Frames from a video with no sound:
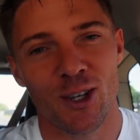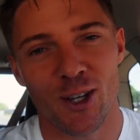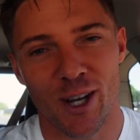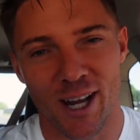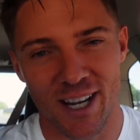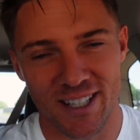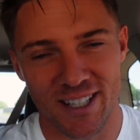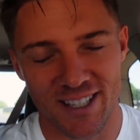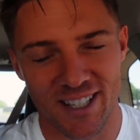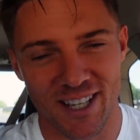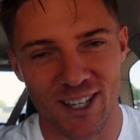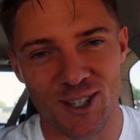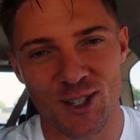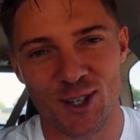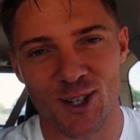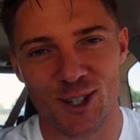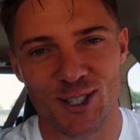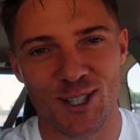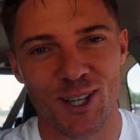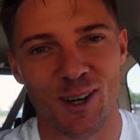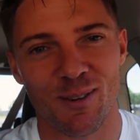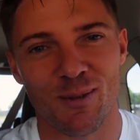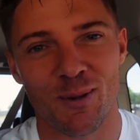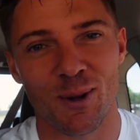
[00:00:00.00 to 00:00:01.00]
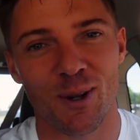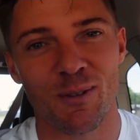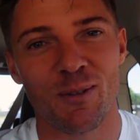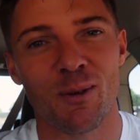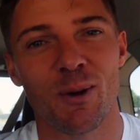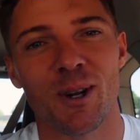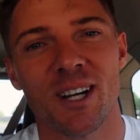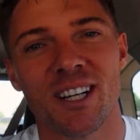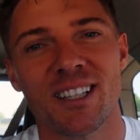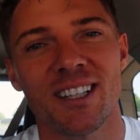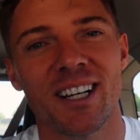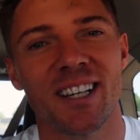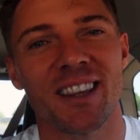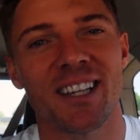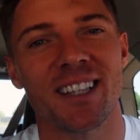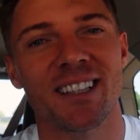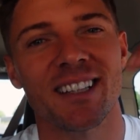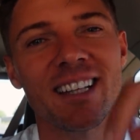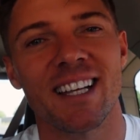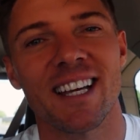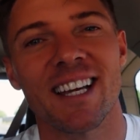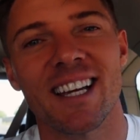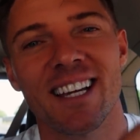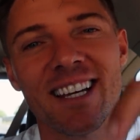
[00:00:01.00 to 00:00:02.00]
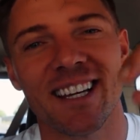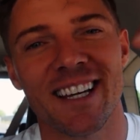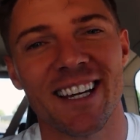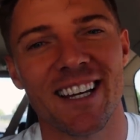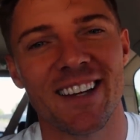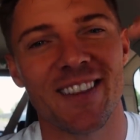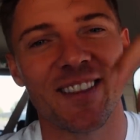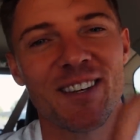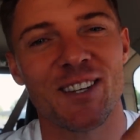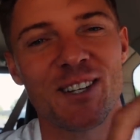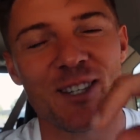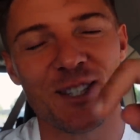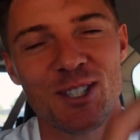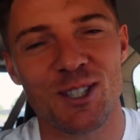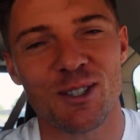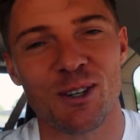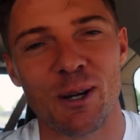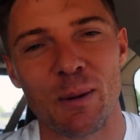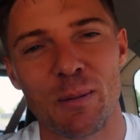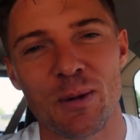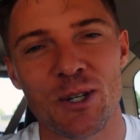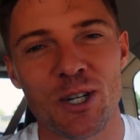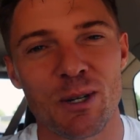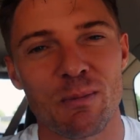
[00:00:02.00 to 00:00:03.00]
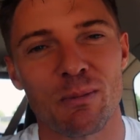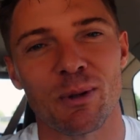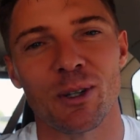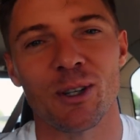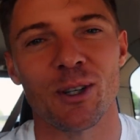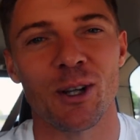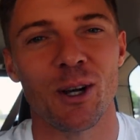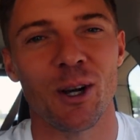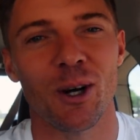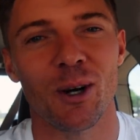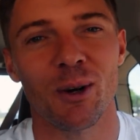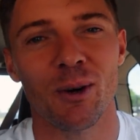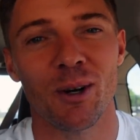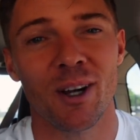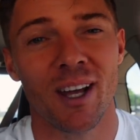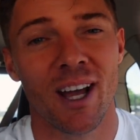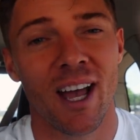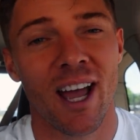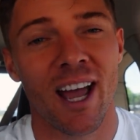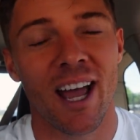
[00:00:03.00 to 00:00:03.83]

You guys can get yourself one if you want to click the link in the description below